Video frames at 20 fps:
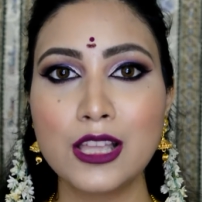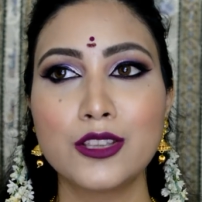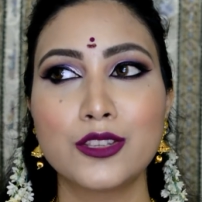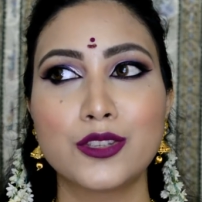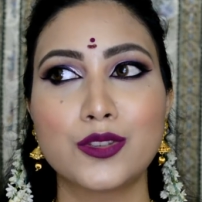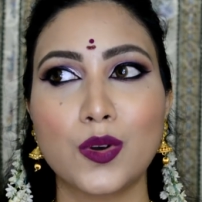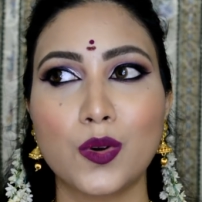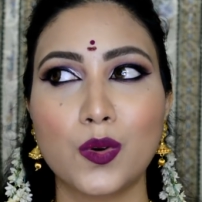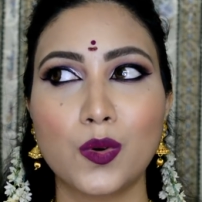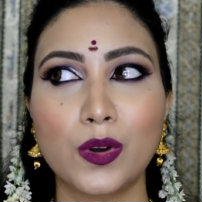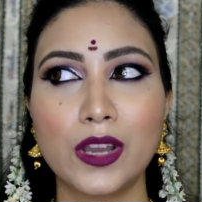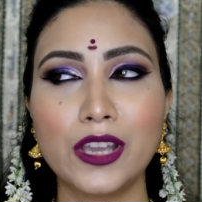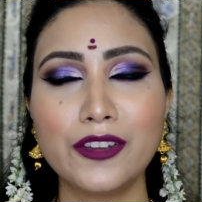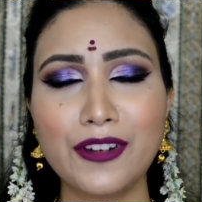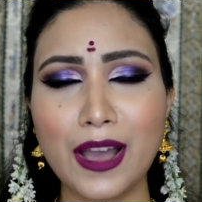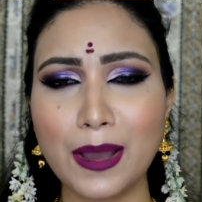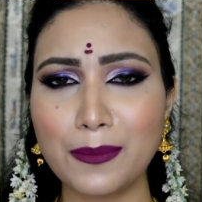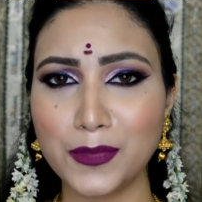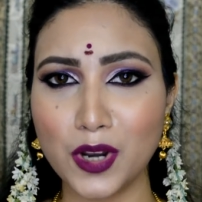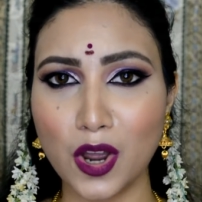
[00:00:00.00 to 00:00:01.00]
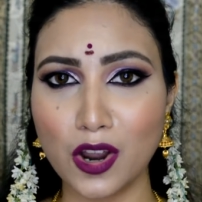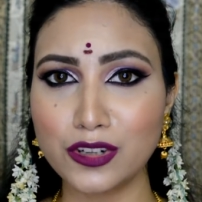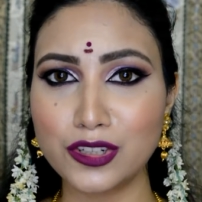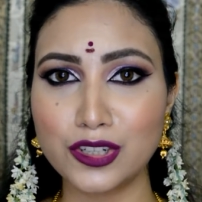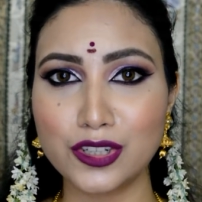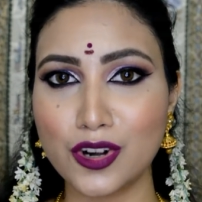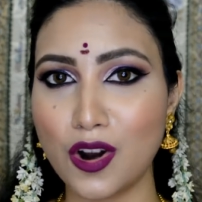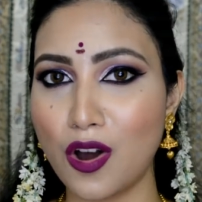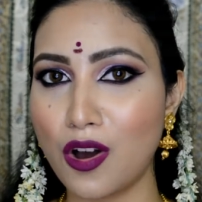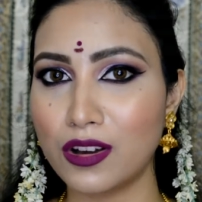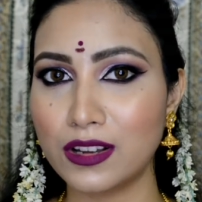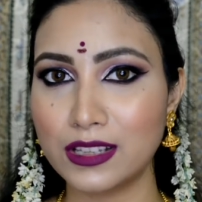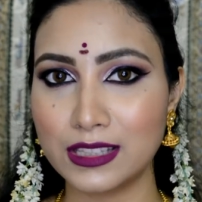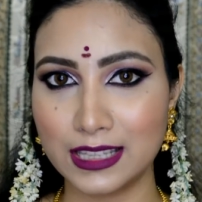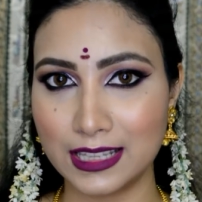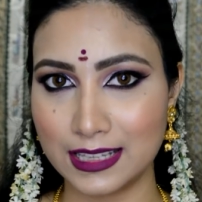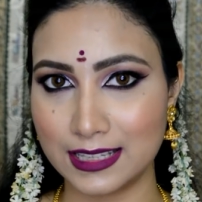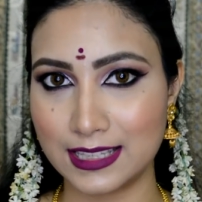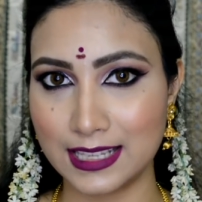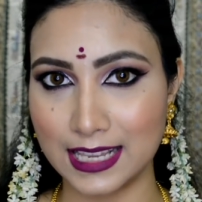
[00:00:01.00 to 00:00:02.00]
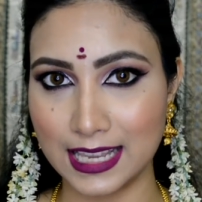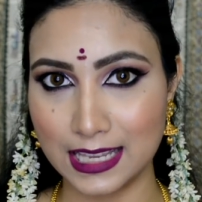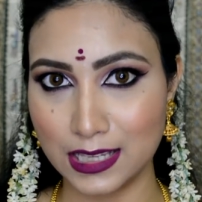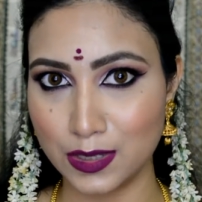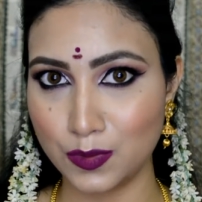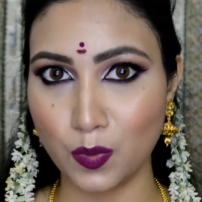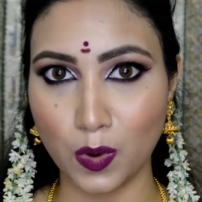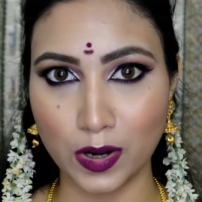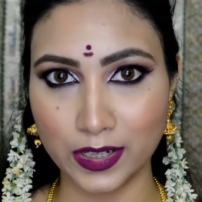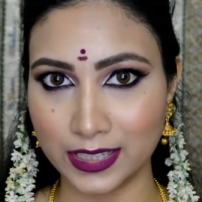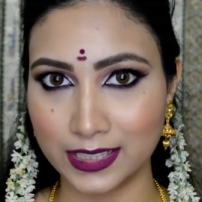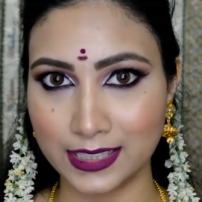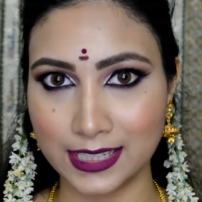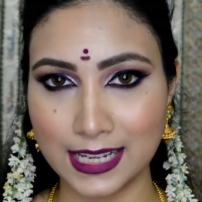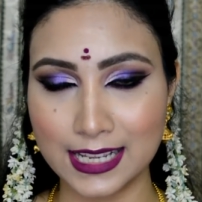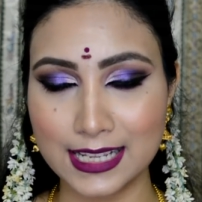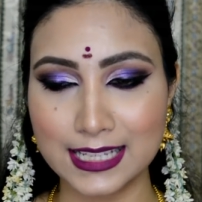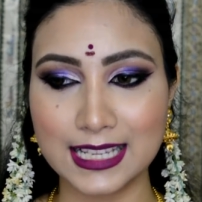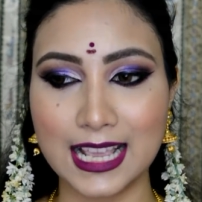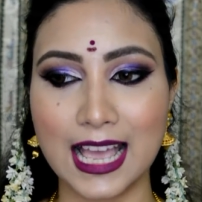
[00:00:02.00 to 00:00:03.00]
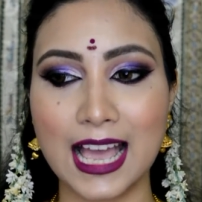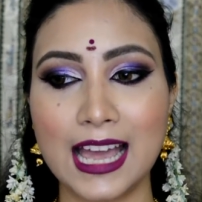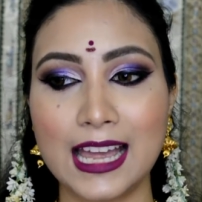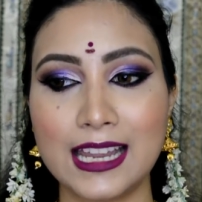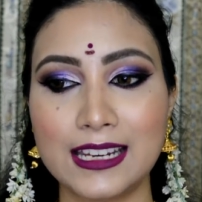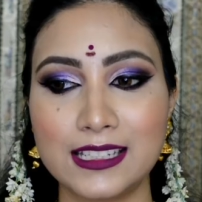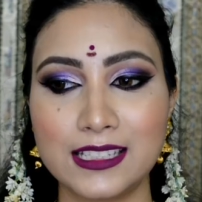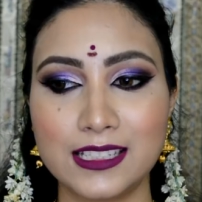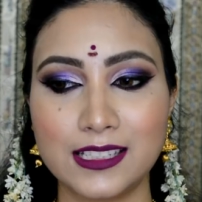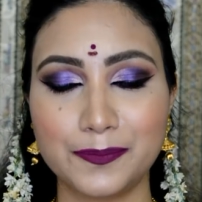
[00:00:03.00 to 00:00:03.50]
So if I'm not wrong, this is what it is, and